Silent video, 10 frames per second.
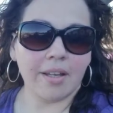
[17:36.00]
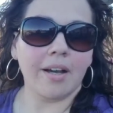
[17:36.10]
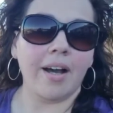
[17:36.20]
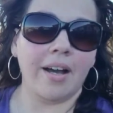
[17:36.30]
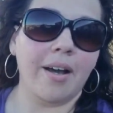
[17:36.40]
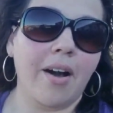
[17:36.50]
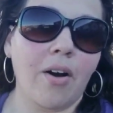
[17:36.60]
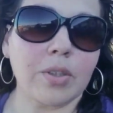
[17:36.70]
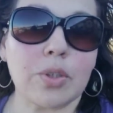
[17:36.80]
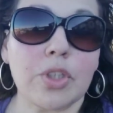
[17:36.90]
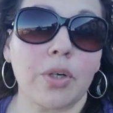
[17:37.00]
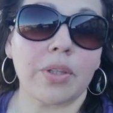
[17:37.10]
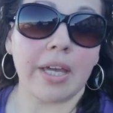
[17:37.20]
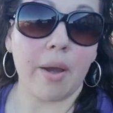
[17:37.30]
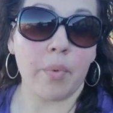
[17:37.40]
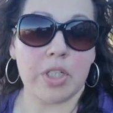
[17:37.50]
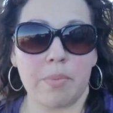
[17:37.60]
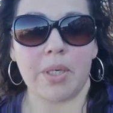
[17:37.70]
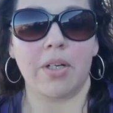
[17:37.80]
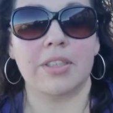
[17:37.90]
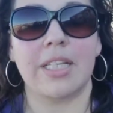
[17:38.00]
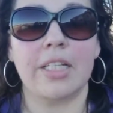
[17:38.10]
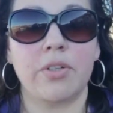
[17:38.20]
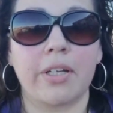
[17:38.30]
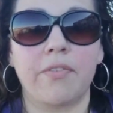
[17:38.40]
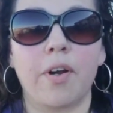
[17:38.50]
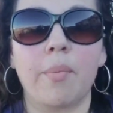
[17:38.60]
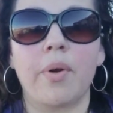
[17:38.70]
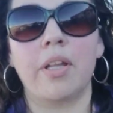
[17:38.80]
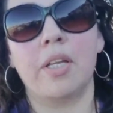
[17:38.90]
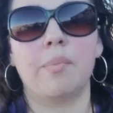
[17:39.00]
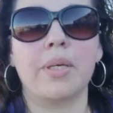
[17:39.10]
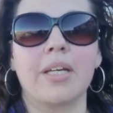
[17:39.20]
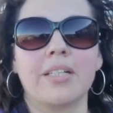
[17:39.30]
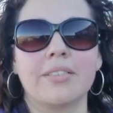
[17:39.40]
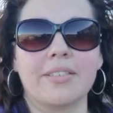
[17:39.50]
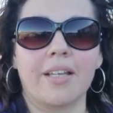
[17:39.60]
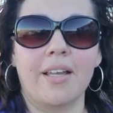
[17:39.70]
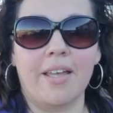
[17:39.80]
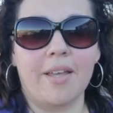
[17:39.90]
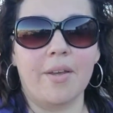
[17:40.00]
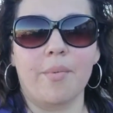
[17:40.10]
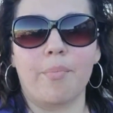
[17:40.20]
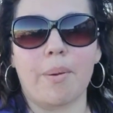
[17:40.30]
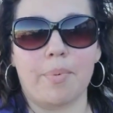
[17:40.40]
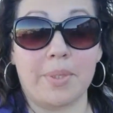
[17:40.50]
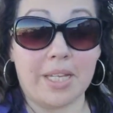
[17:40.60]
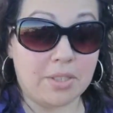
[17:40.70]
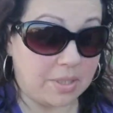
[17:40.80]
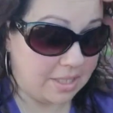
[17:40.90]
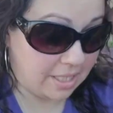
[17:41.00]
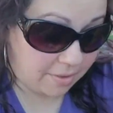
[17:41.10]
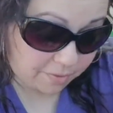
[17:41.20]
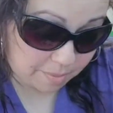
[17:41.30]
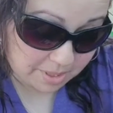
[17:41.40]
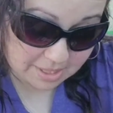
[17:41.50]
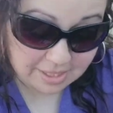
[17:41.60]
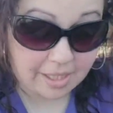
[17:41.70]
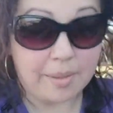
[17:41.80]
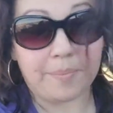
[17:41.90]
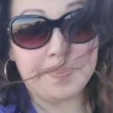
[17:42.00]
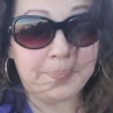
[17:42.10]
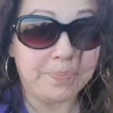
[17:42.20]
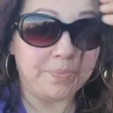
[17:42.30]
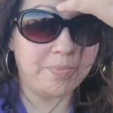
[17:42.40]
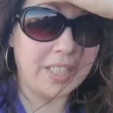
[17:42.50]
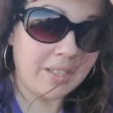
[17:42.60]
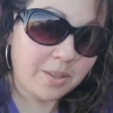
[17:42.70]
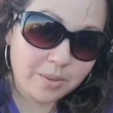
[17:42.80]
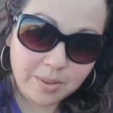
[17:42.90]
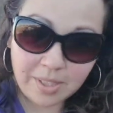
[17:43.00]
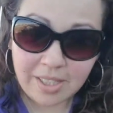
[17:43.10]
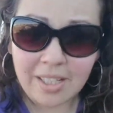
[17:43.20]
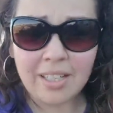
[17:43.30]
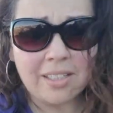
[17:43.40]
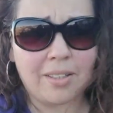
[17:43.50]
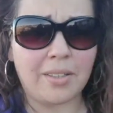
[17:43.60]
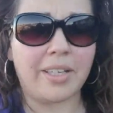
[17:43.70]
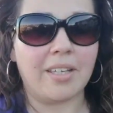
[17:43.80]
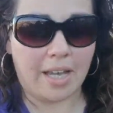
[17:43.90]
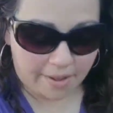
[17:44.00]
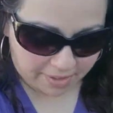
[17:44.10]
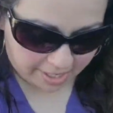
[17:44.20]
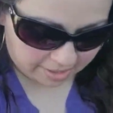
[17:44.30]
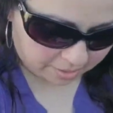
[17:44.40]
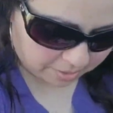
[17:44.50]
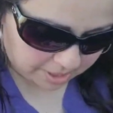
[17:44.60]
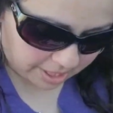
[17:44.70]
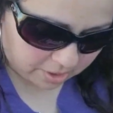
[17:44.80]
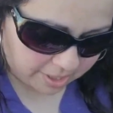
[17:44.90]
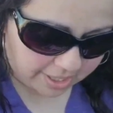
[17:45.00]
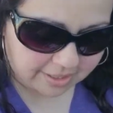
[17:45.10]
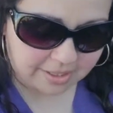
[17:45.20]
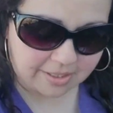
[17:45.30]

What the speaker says: also joke that we should be called Sidetracked Farm around here because probably, as you can tell from this video, I've gotten a little sidetracked.